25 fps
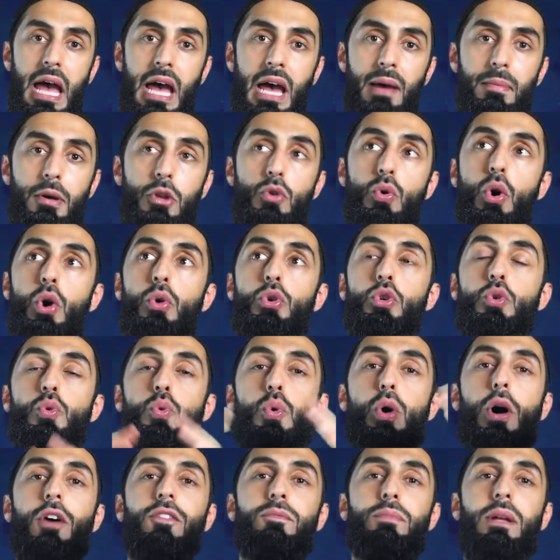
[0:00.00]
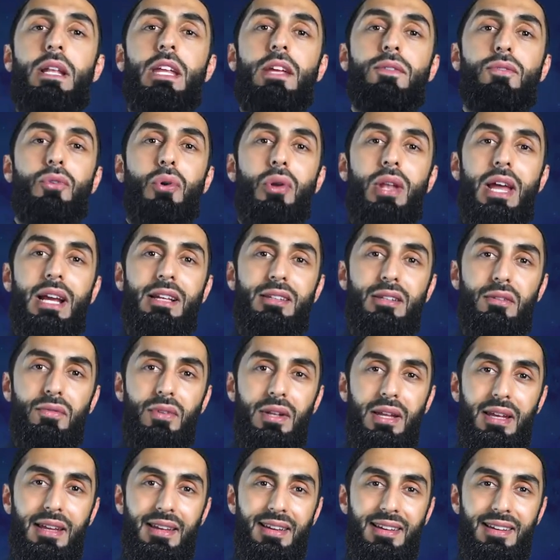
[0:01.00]
amanu, O you who have believed,
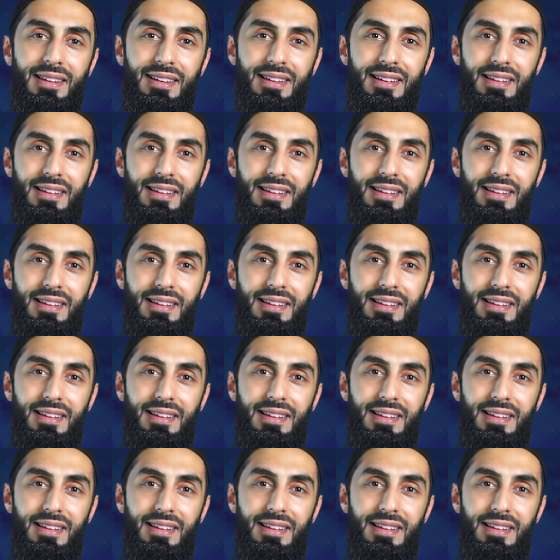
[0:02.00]
collectively.